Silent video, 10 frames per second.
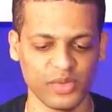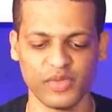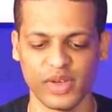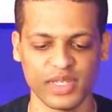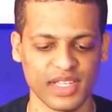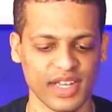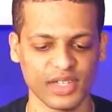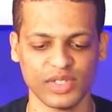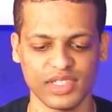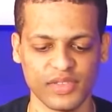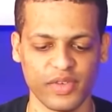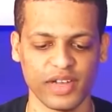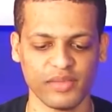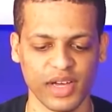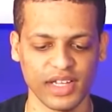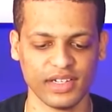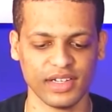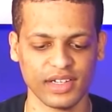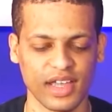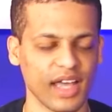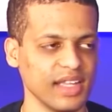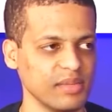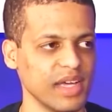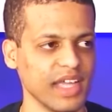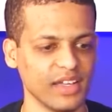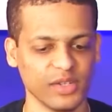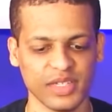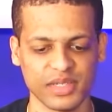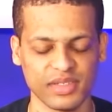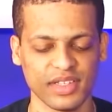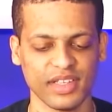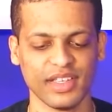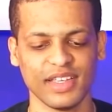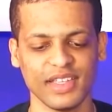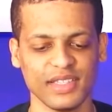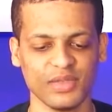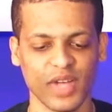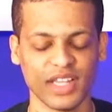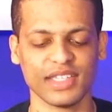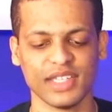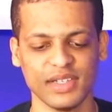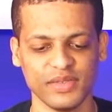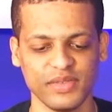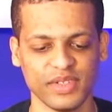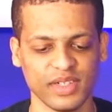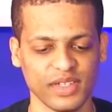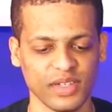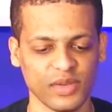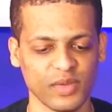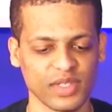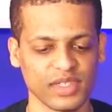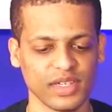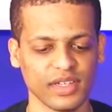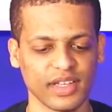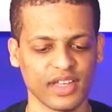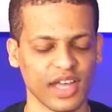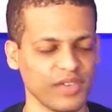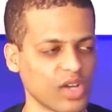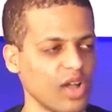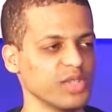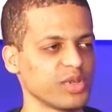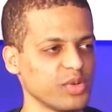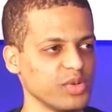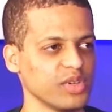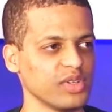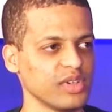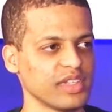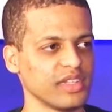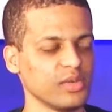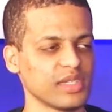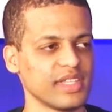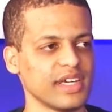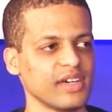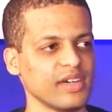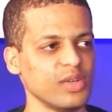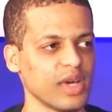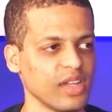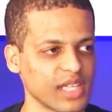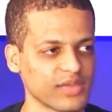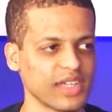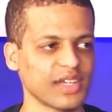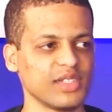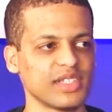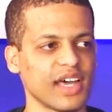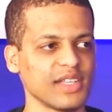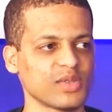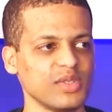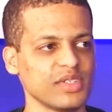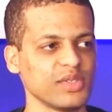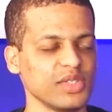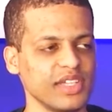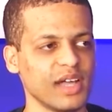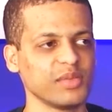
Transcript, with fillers: through various connections, a friend of mine, uh, Caleb his his relative was uh, like a kind of a college recruiter who was there and who had lots of connections to high school, so she